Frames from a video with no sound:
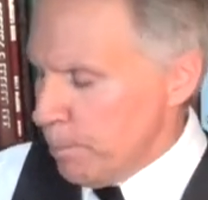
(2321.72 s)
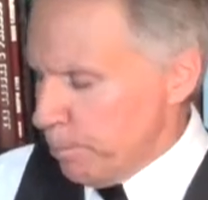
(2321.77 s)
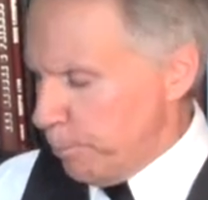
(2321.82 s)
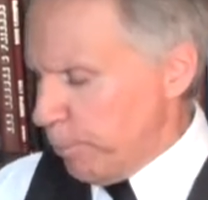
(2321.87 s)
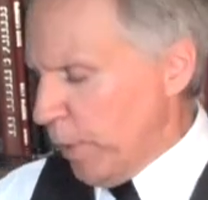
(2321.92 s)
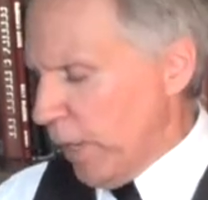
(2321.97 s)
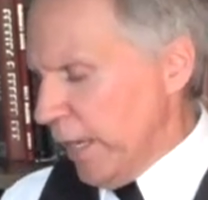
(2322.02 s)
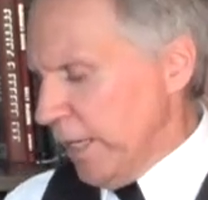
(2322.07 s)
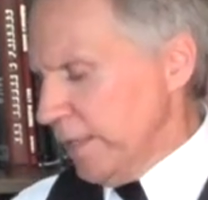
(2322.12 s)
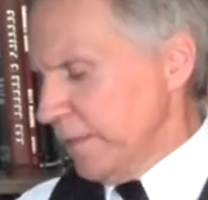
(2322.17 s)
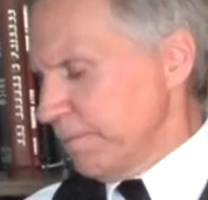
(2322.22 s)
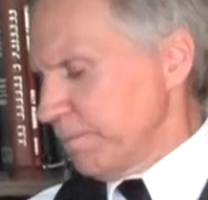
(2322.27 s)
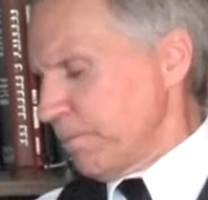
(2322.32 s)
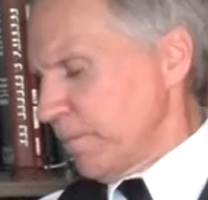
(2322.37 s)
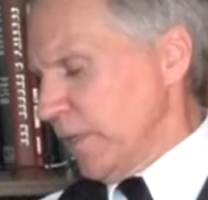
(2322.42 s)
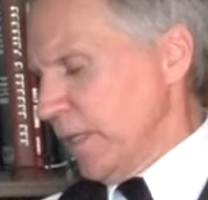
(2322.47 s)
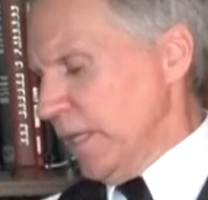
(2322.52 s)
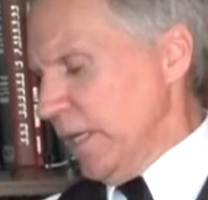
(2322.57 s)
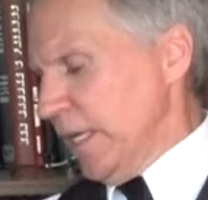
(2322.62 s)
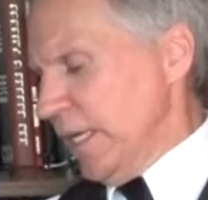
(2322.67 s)
But
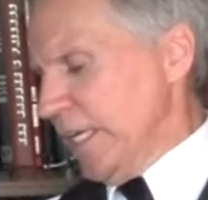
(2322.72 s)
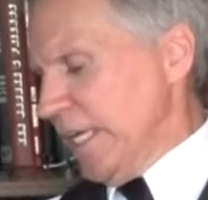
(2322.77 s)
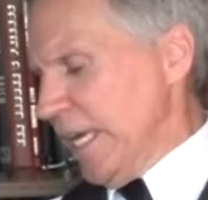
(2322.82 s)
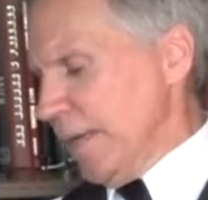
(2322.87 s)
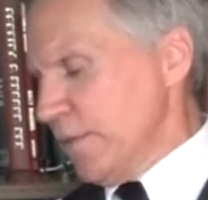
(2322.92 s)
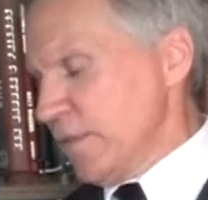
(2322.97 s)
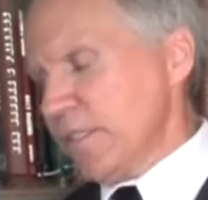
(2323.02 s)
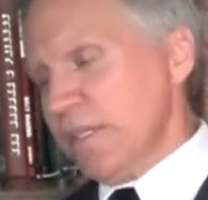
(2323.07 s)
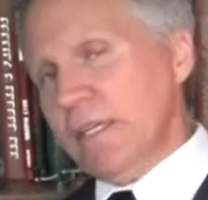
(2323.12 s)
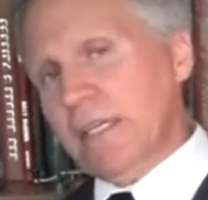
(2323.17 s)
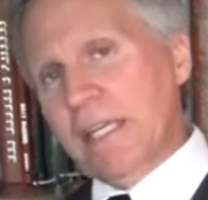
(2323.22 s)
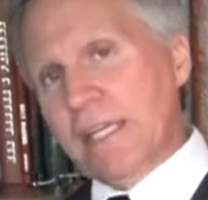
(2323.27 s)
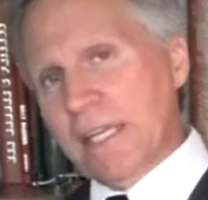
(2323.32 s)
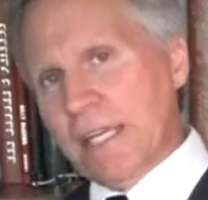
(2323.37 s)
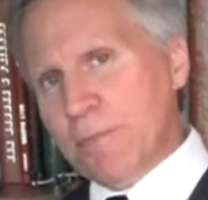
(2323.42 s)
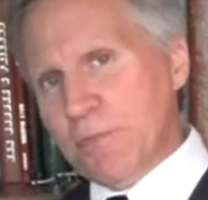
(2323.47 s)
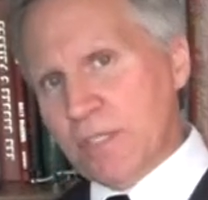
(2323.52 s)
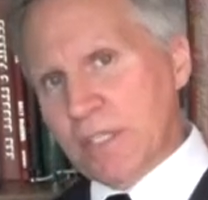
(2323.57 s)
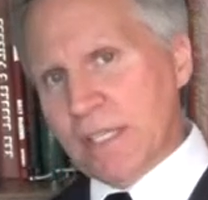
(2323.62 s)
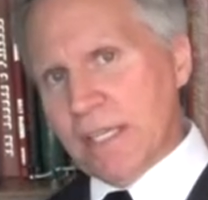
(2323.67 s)
he keeps
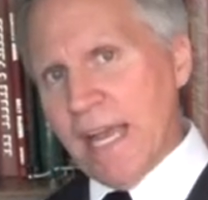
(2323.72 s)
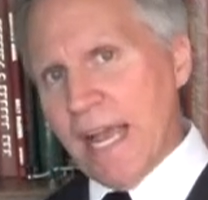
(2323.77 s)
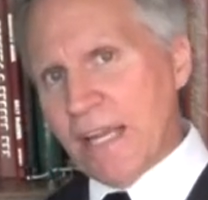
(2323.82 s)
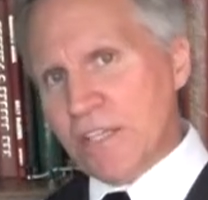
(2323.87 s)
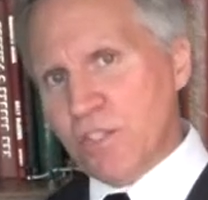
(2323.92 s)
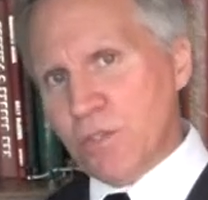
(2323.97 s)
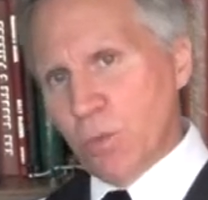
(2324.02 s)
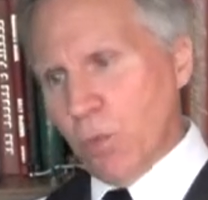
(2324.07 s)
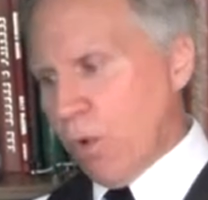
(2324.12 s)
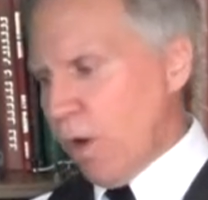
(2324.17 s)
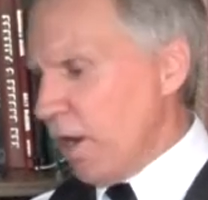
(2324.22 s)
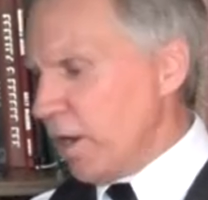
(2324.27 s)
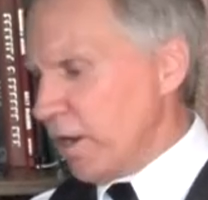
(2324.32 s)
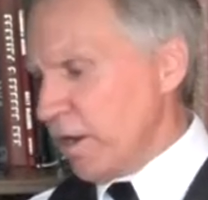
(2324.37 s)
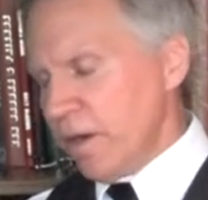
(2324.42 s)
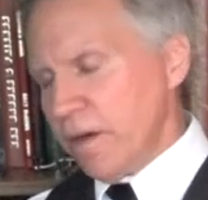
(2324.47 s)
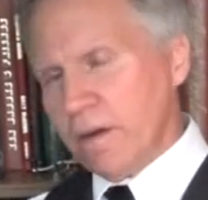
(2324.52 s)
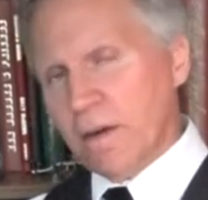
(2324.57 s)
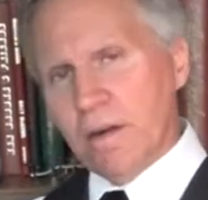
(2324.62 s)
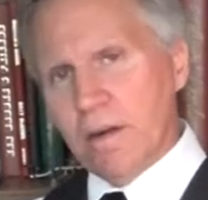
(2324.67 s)
a glass of
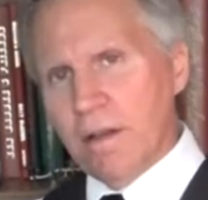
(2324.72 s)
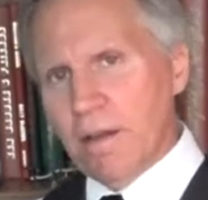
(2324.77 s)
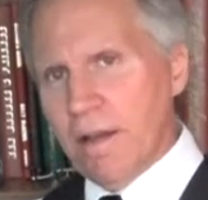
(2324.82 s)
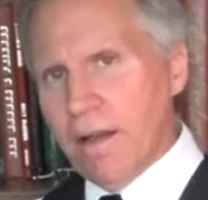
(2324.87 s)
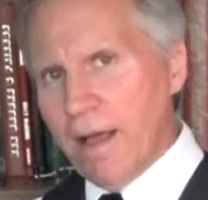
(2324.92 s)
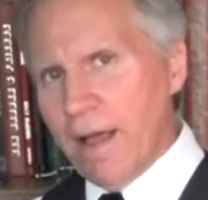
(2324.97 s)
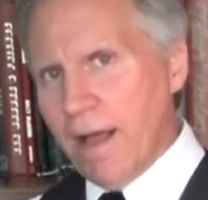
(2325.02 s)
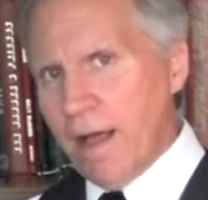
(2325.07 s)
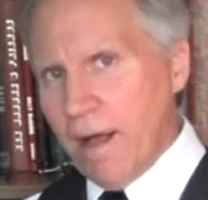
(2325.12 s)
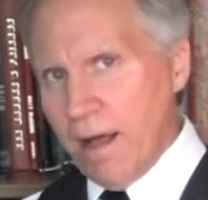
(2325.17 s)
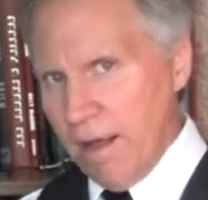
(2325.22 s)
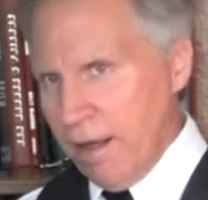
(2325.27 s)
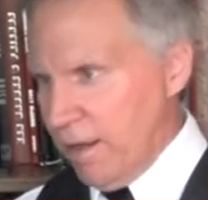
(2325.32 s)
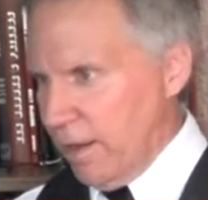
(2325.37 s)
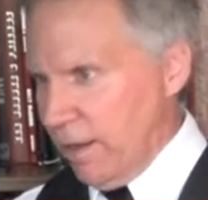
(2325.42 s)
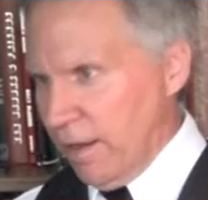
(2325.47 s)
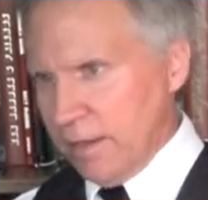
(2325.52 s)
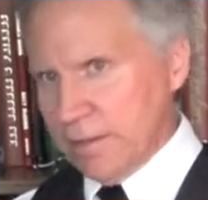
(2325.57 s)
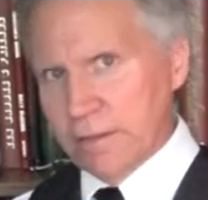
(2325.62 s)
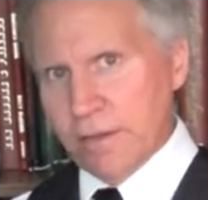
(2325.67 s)
water
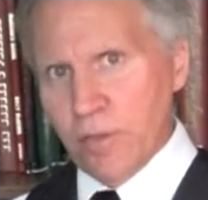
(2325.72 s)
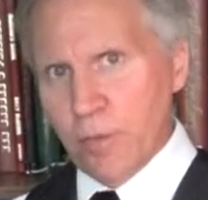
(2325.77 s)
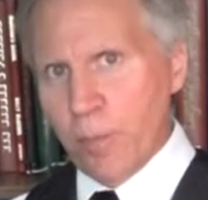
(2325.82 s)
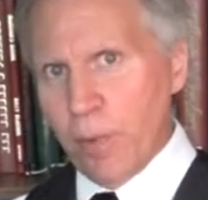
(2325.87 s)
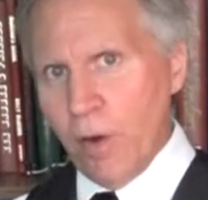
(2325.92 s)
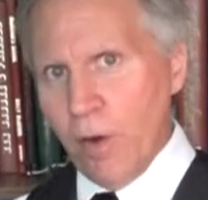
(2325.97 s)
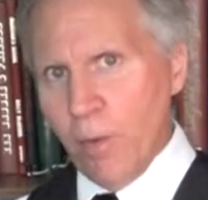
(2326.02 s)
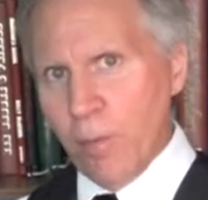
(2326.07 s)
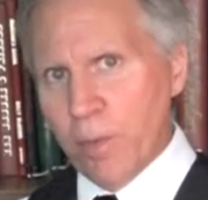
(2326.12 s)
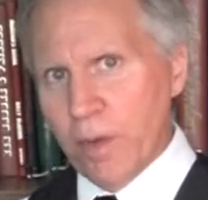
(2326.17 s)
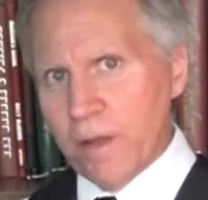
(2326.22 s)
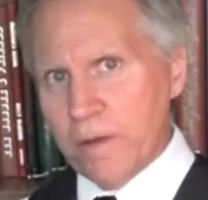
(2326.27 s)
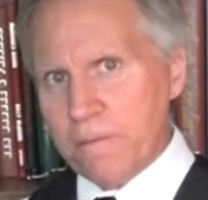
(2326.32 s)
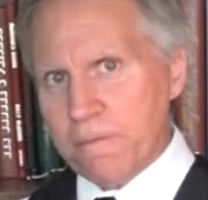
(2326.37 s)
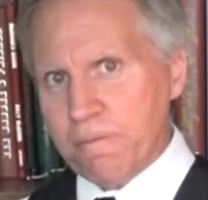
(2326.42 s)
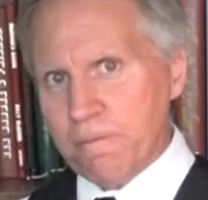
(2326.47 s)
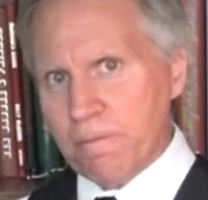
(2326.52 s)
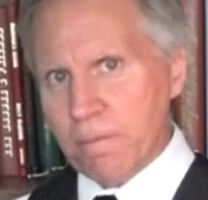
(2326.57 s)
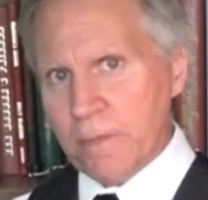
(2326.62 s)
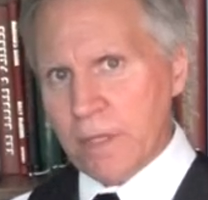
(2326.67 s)
under the pulpit,
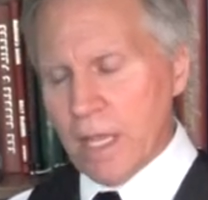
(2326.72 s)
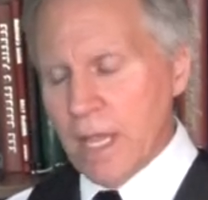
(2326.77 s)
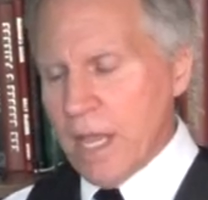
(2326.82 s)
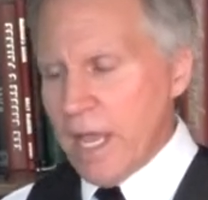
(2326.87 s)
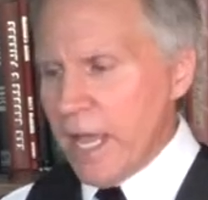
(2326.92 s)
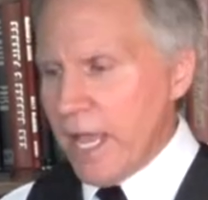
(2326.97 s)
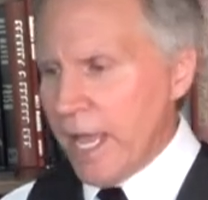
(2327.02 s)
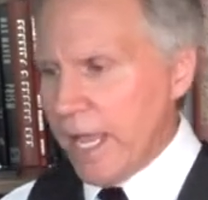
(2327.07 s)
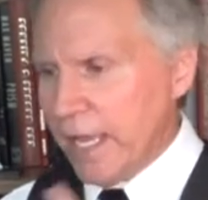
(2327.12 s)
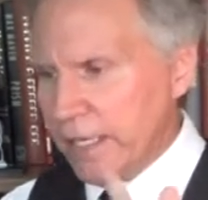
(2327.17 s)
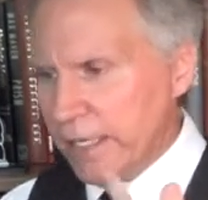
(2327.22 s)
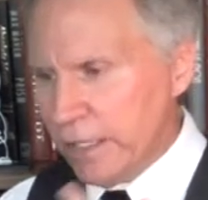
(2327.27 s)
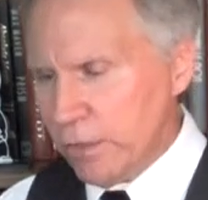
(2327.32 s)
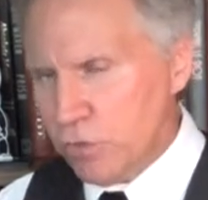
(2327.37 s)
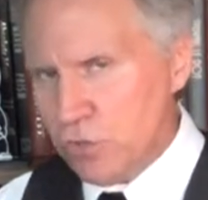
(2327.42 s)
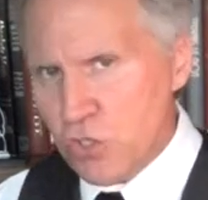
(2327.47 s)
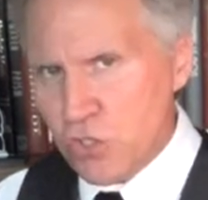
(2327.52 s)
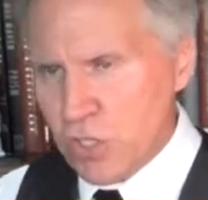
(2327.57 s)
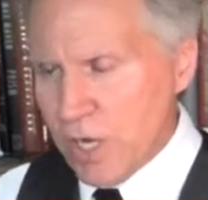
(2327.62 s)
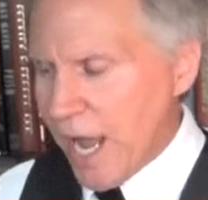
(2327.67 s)
and he'll
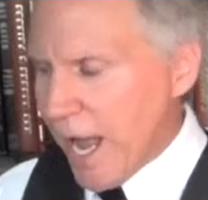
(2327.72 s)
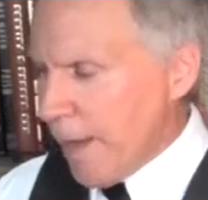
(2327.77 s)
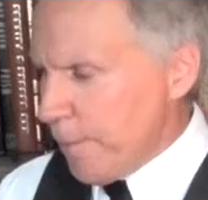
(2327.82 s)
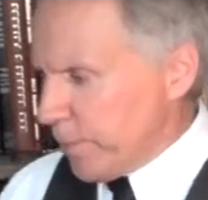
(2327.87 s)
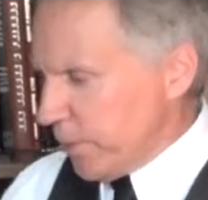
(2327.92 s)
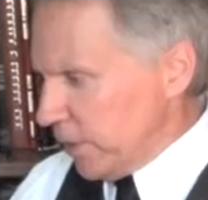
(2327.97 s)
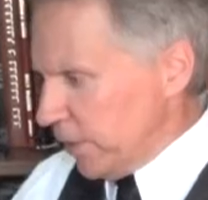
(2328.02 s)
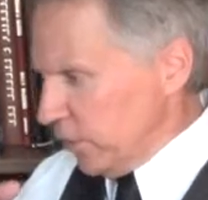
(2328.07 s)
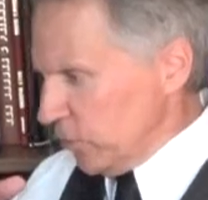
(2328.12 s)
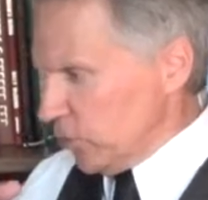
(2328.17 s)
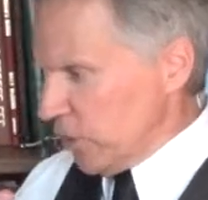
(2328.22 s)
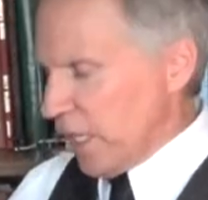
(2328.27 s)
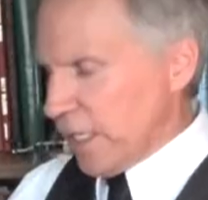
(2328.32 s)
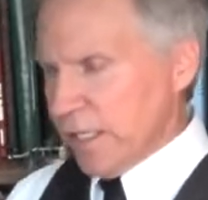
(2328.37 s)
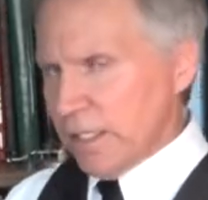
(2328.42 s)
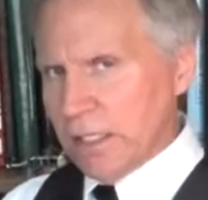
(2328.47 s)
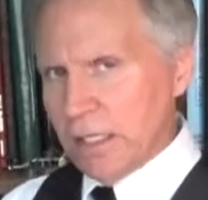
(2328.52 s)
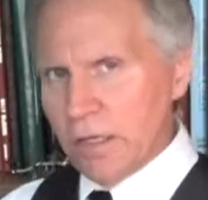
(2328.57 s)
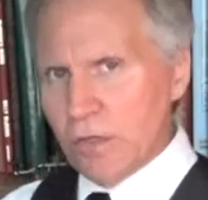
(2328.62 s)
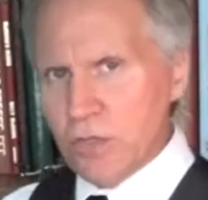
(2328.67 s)
stop and he'll
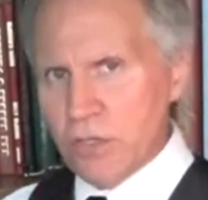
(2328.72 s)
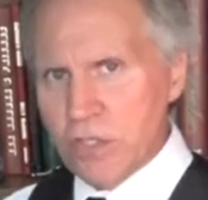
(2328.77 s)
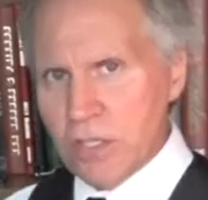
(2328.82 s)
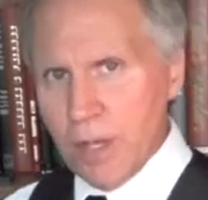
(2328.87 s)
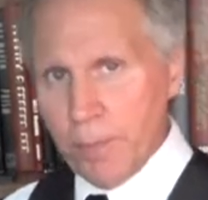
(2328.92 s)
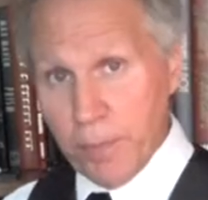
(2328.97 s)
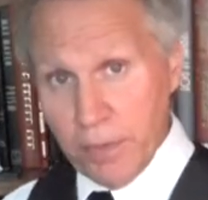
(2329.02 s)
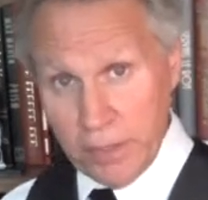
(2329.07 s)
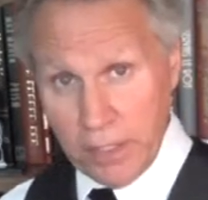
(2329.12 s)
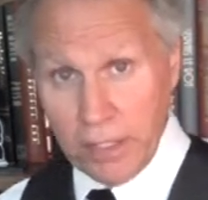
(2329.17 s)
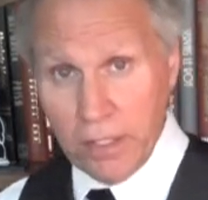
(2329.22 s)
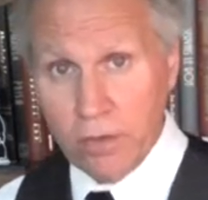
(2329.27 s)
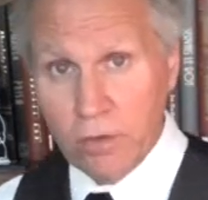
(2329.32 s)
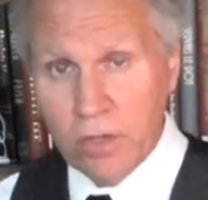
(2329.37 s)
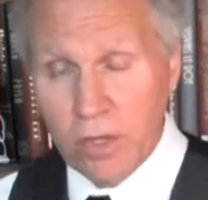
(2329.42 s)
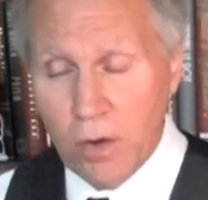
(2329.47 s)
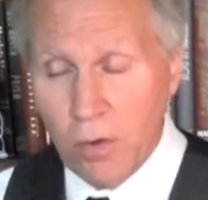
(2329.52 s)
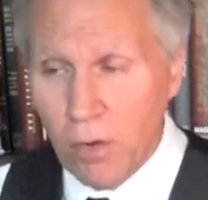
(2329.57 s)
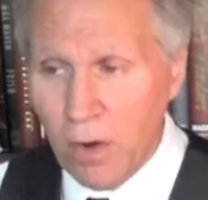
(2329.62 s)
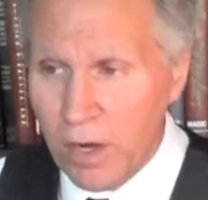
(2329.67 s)
take a little sip and then he'll
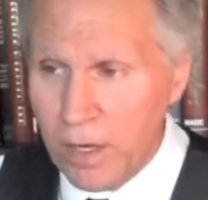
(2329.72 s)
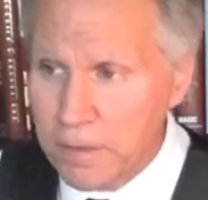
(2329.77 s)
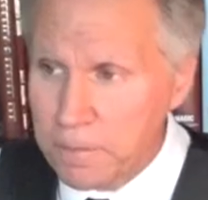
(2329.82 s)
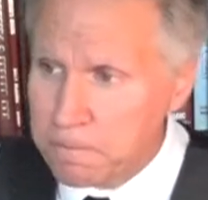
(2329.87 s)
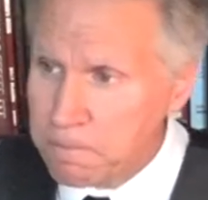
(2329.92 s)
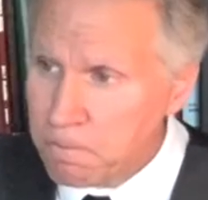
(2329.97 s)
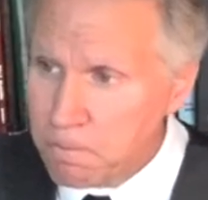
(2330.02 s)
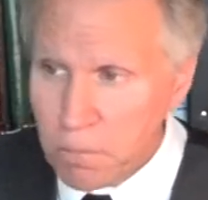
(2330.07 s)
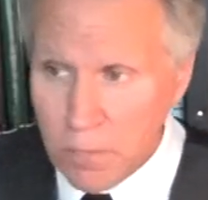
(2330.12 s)
go on.